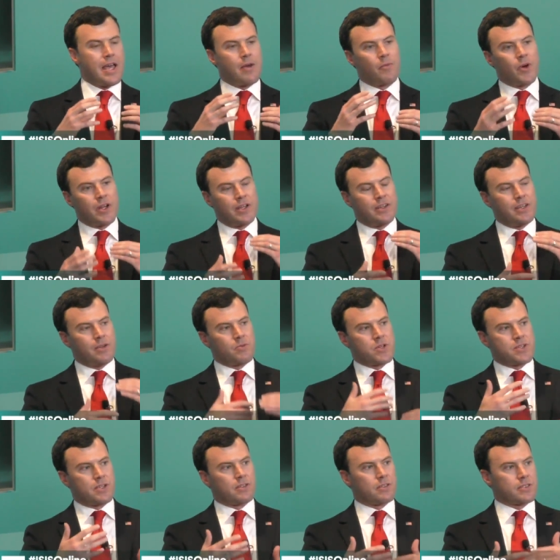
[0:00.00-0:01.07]
And what it did
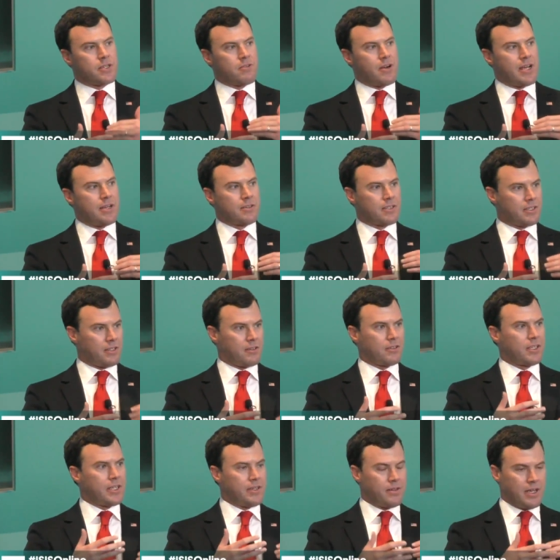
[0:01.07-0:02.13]
was it looked around
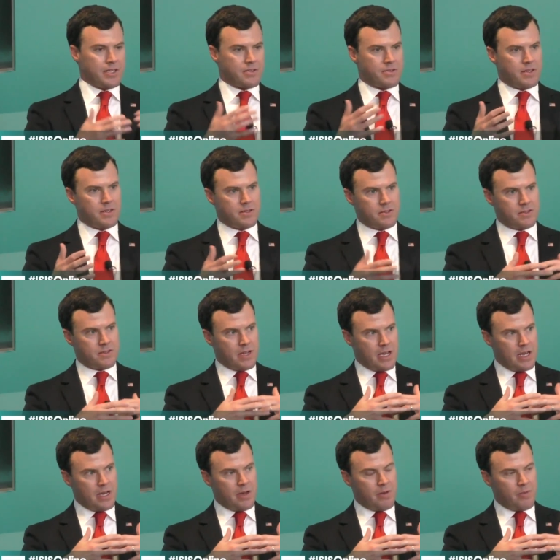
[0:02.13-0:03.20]
clearly, its, its
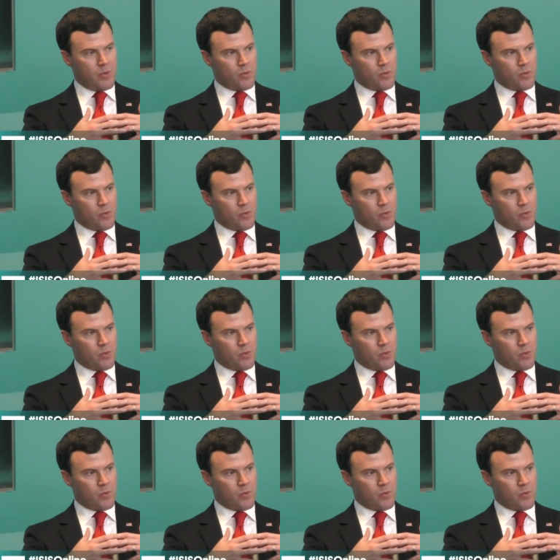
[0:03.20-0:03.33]
uh,